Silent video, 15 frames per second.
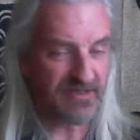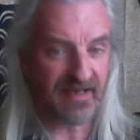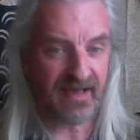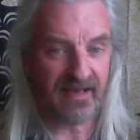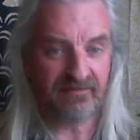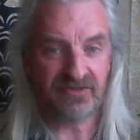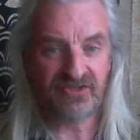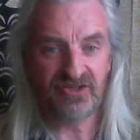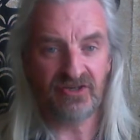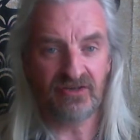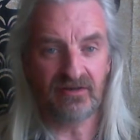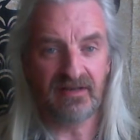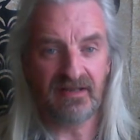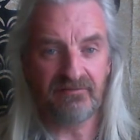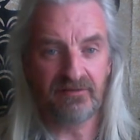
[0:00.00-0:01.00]
to have a
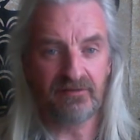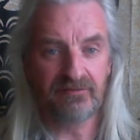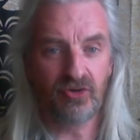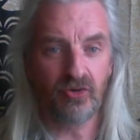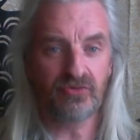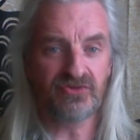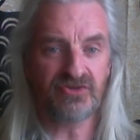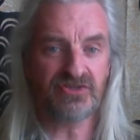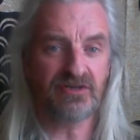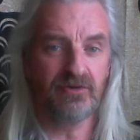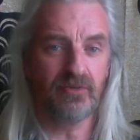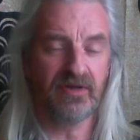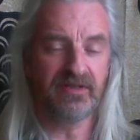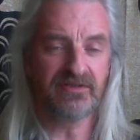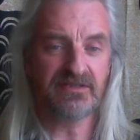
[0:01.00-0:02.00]
certain level of
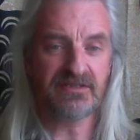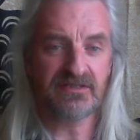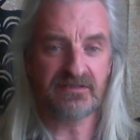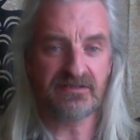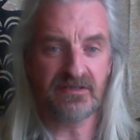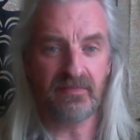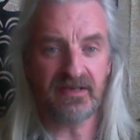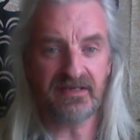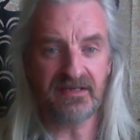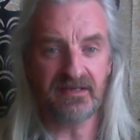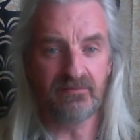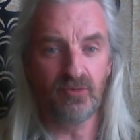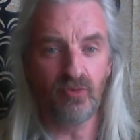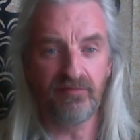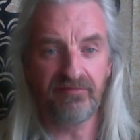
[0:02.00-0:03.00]
consequence to make it
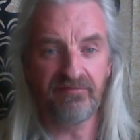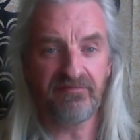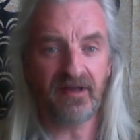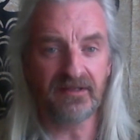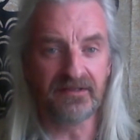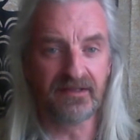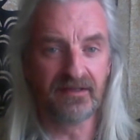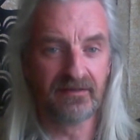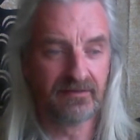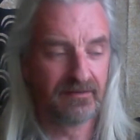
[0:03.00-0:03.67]
more fun